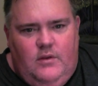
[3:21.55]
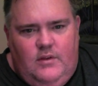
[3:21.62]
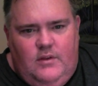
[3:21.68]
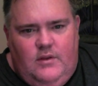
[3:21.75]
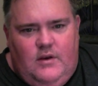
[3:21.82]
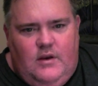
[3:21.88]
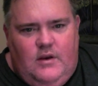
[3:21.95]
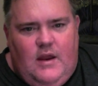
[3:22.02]

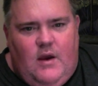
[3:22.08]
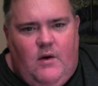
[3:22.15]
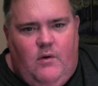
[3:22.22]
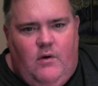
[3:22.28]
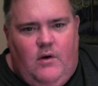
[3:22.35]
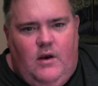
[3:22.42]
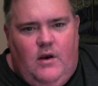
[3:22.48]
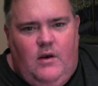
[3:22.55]
Did an hour
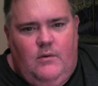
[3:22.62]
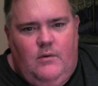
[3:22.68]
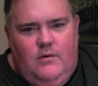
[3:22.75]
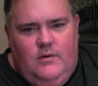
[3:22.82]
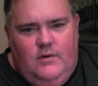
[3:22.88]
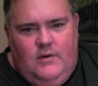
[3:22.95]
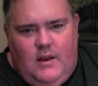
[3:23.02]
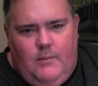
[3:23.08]
and
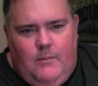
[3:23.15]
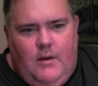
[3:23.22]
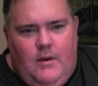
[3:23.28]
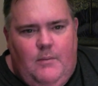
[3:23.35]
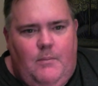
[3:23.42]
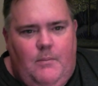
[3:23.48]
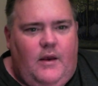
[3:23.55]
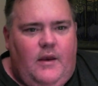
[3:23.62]
10-minute
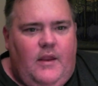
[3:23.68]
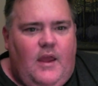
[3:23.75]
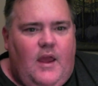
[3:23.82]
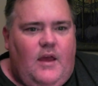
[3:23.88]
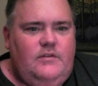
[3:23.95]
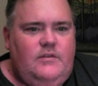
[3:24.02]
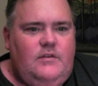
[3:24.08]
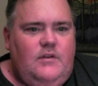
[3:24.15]

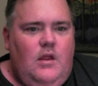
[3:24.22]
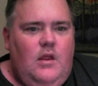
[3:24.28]
podcast,